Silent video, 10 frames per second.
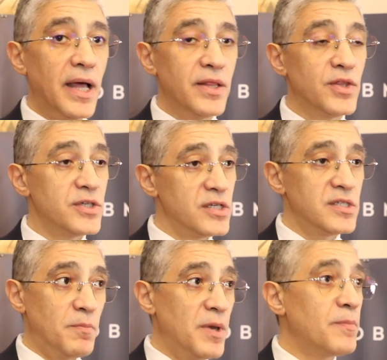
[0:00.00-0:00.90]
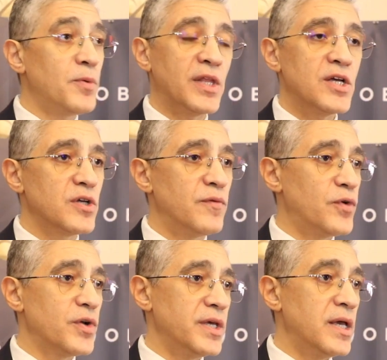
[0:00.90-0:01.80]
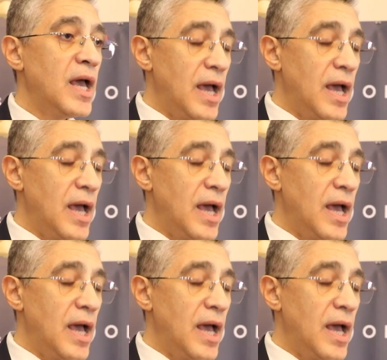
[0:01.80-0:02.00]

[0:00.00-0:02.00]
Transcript: And this is a big potential for the...